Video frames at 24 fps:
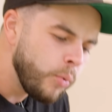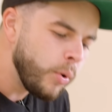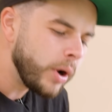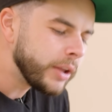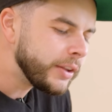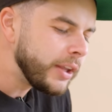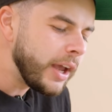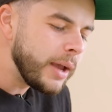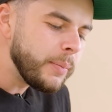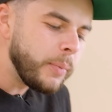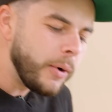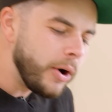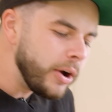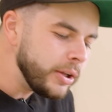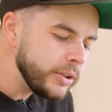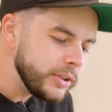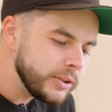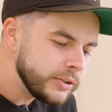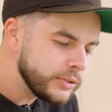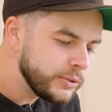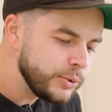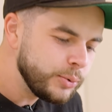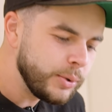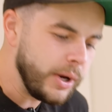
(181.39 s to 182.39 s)
what type of
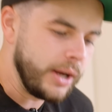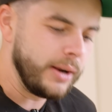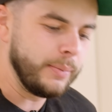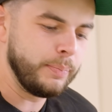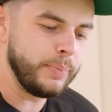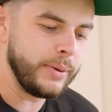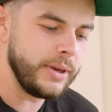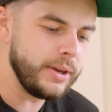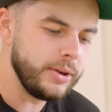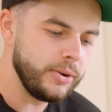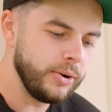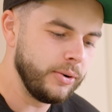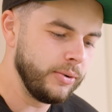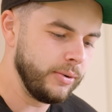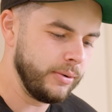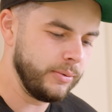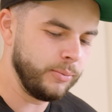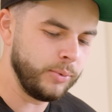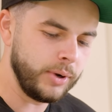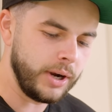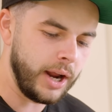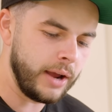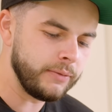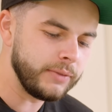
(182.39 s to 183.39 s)
onions you gotta peel?
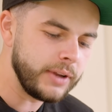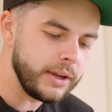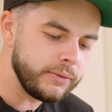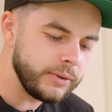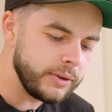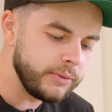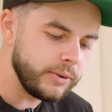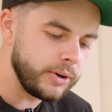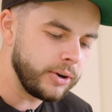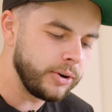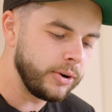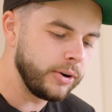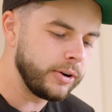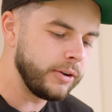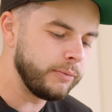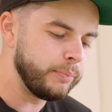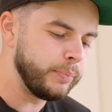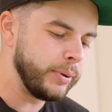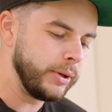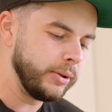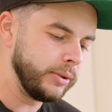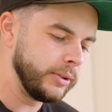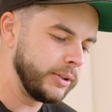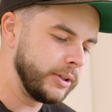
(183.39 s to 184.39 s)
What, I've never even heard
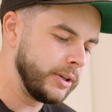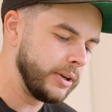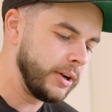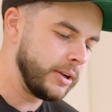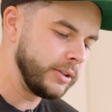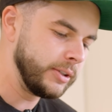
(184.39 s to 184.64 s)
of peeling an